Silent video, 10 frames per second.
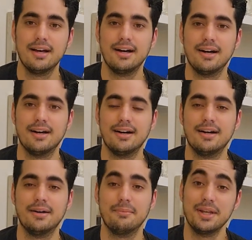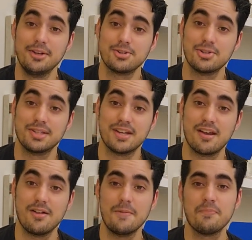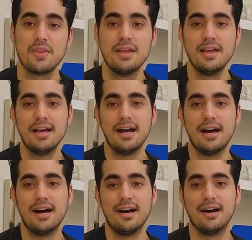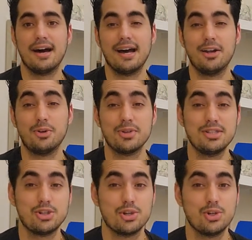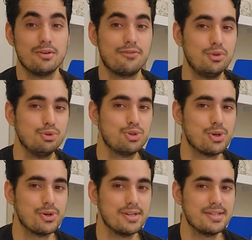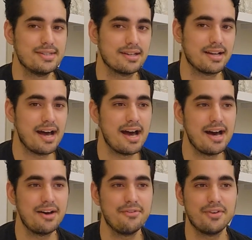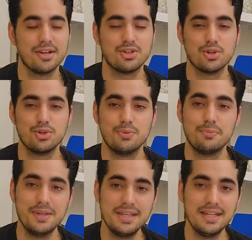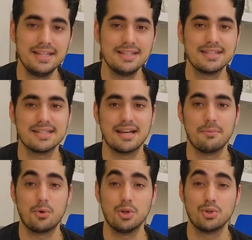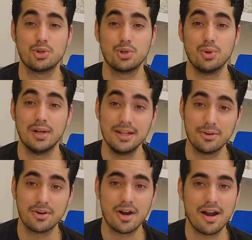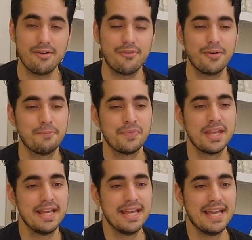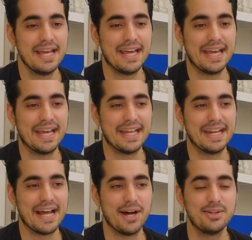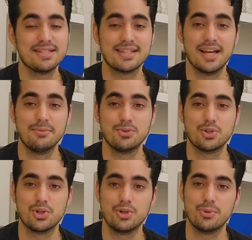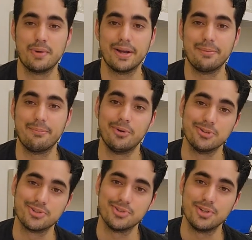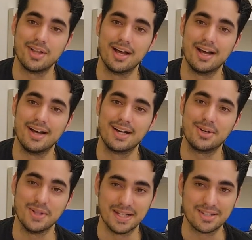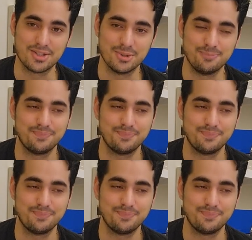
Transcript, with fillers: uh, videos on the channel. Uh, I already show a few toys that I have. I show you pins. I'm going to show you lithograph. And now it's time to show you my puzzle uh, collection.